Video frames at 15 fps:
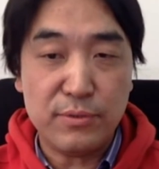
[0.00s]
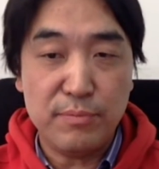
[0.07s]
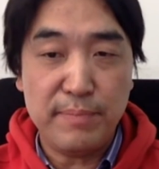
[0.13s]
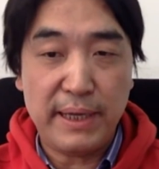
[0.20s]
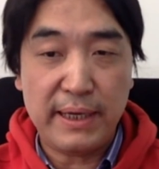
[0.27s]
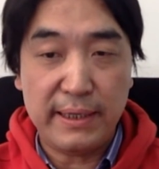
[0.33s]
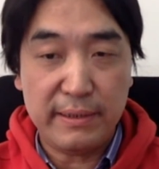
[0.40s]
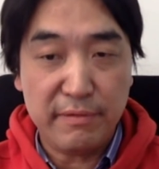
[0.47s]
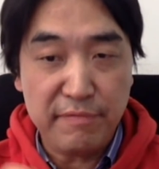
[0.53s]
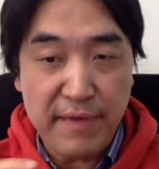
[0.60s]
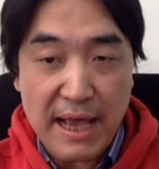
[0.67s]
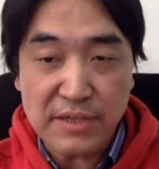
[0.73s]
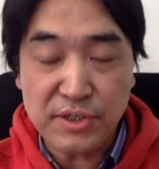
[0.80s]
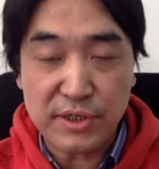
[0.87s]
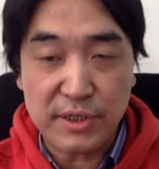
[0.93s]
make it
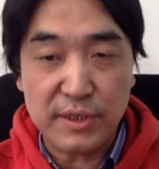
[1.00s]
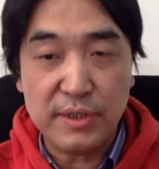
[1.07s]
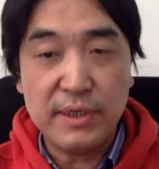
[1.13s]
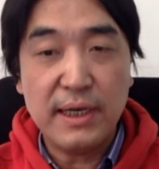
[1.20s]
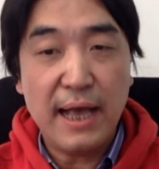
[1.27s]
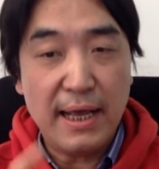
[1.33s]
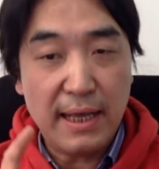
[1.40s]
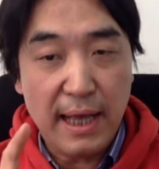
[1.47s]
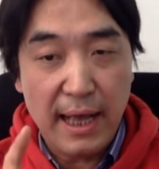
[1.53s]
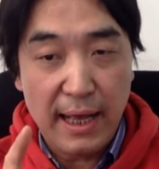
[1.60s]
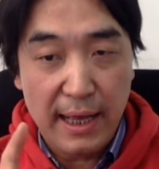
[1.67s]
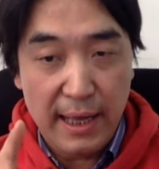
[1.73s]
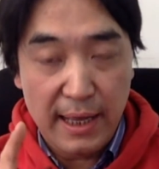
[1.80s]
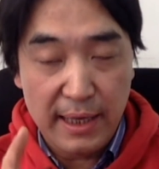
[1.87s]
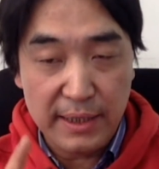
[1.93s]
faster,
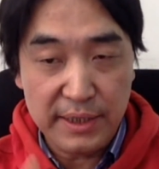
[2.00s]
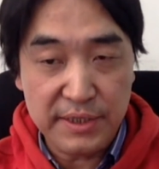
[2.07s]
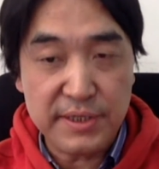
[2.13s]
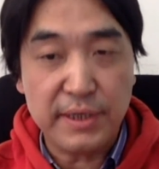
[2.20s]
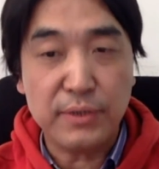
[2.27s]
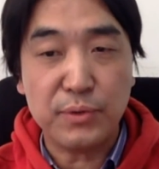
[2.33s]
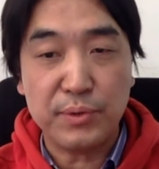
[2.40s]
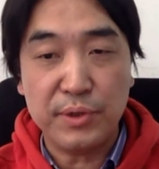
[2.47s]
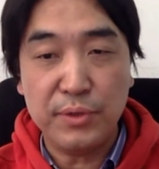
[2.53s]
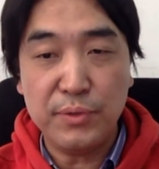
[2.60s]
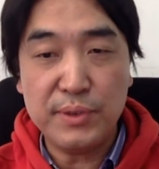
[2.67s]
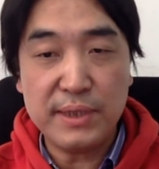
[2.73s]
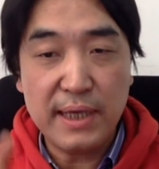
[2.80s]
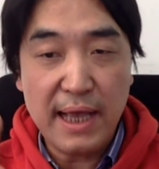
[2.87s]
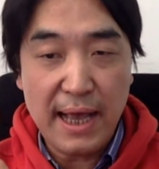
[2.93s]
easier to
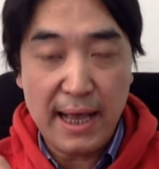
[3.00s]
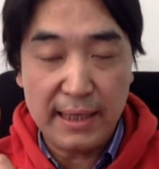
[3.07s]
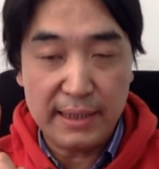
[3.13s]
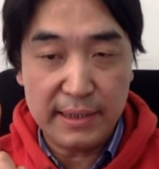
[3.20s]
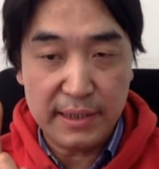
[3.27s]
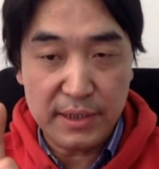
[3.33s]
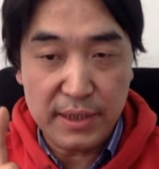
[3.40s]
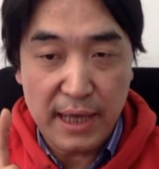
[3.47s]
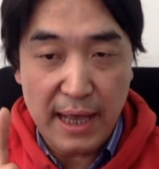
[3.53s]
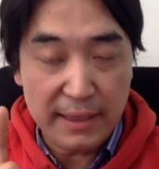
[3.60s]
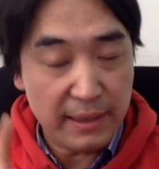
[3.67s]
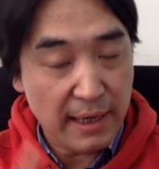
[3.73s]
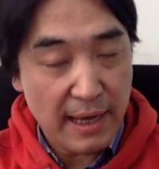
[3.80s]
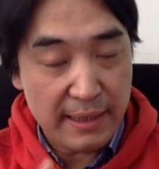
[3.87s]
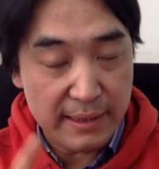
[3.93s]
use,
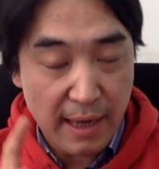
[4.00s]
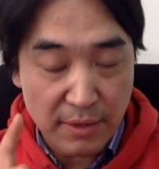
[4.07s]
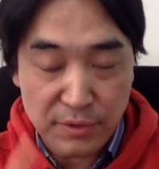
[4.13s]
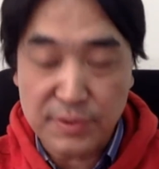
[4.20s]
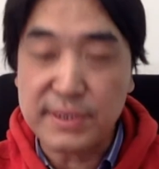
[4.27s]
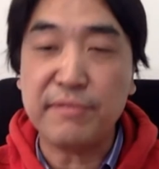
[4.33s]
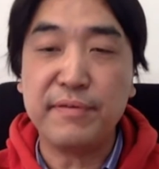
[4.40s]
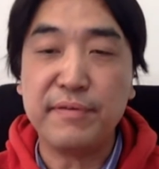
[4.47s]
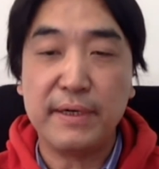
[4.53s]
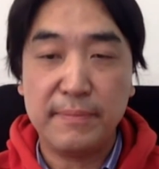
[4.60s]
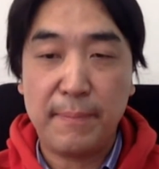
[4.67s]
and also safer.